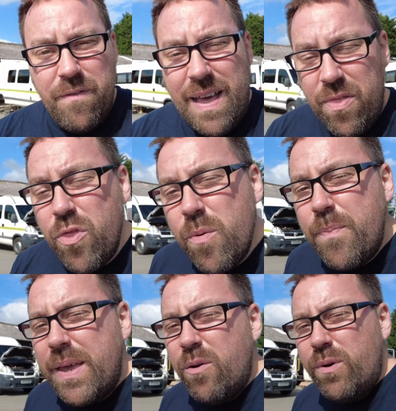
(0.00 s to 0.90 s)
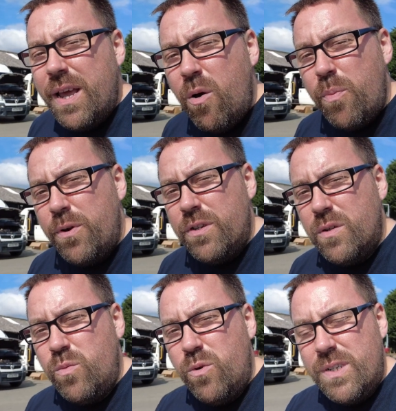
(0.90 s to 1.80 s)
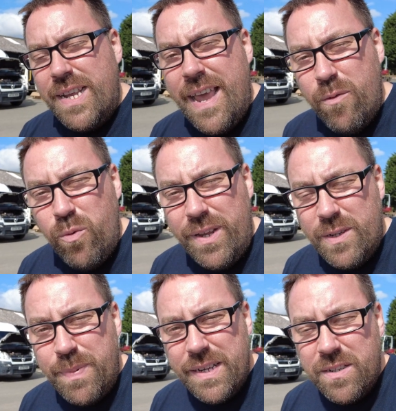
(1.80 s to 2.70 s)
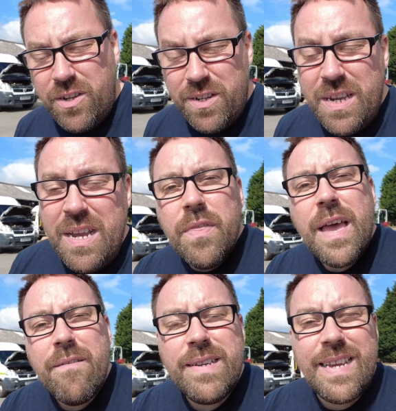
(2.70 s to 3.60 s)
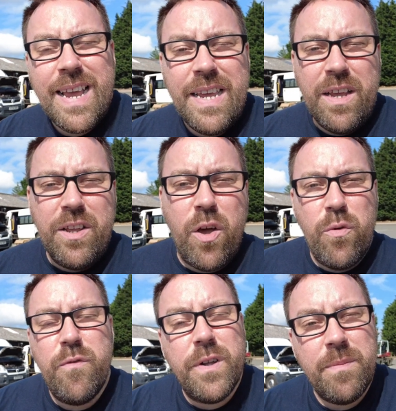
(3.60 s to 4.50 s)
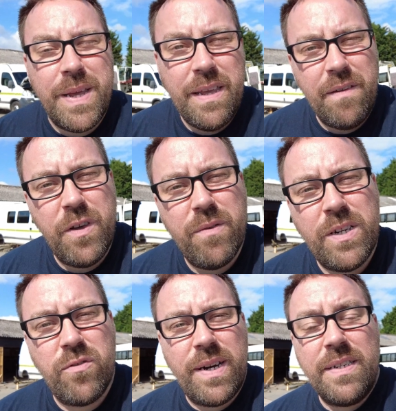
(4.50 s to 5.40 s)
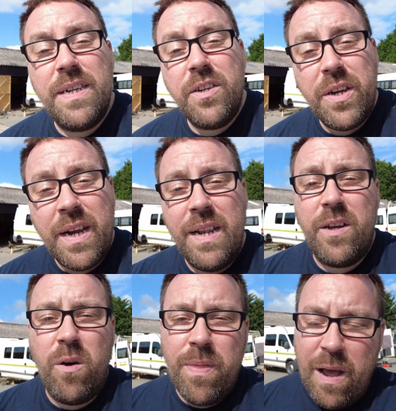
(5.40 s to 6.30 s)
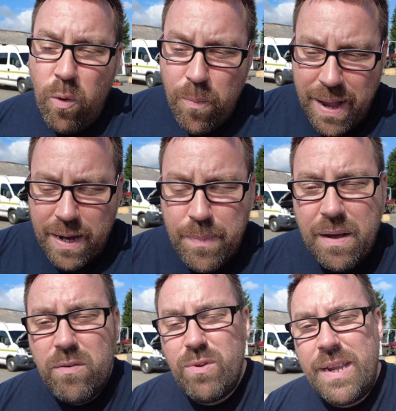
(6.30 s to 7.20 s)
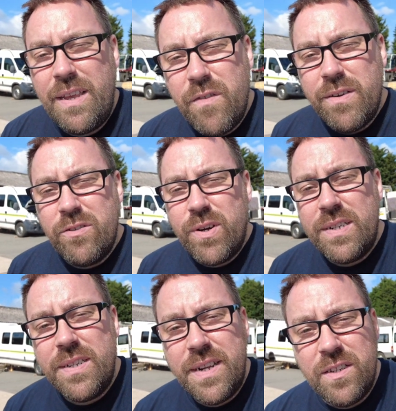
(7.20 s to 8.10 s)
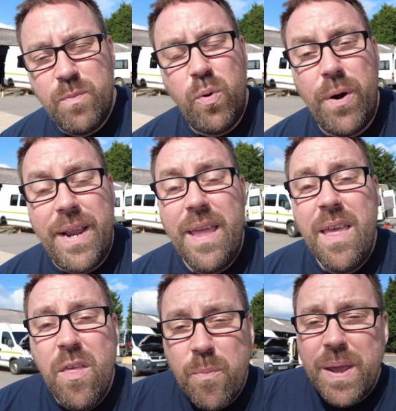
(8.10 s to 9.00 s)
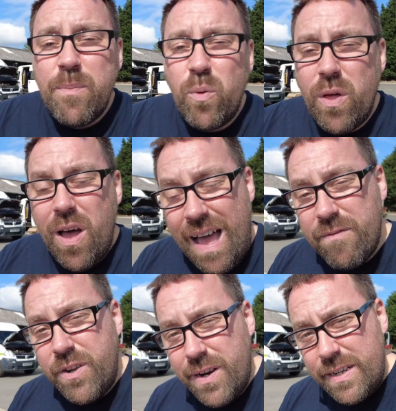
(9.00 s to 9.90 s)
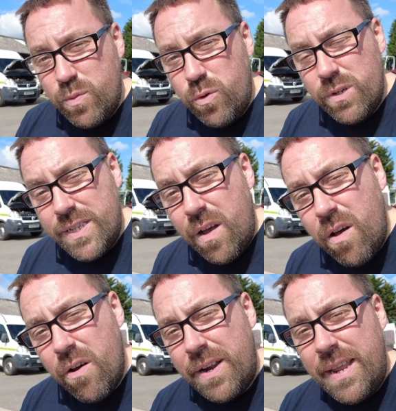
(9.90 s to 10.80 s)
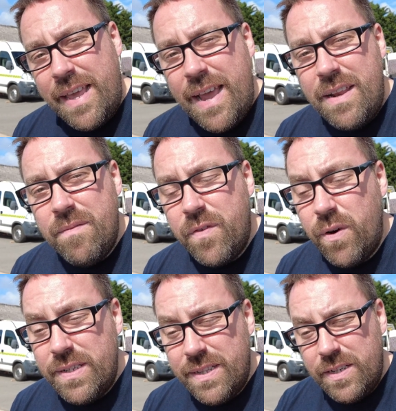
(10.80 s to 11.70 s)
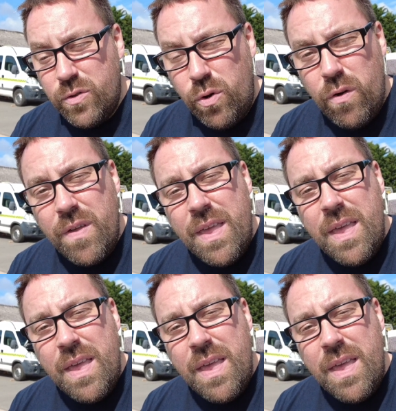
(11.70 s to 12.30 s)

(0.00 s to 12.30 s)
van, the build, helping us towards getting all these bits done. There is a GoFundMe if you're interested, and you can click on that, or a PayPal link if you're interested in supporting it. The people that have donated towards it are going to get an invite to this sort of